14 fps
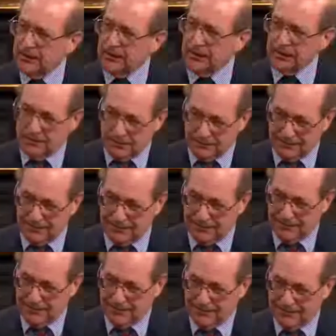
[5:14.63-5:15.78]
And there is no
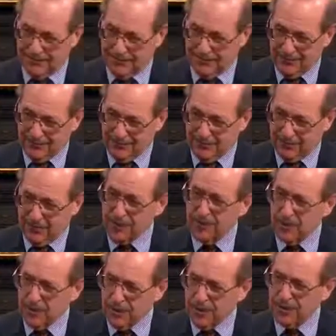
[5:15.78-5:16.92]
money in health. There's
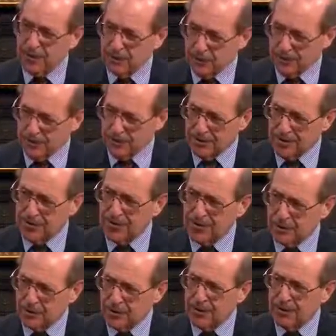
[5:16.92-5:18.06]
no money in cure. There's
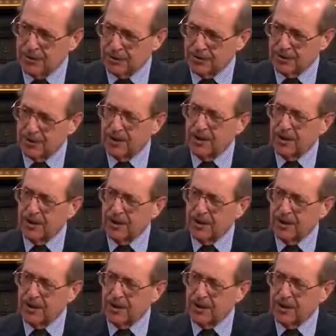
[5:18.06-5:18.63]
no money in health.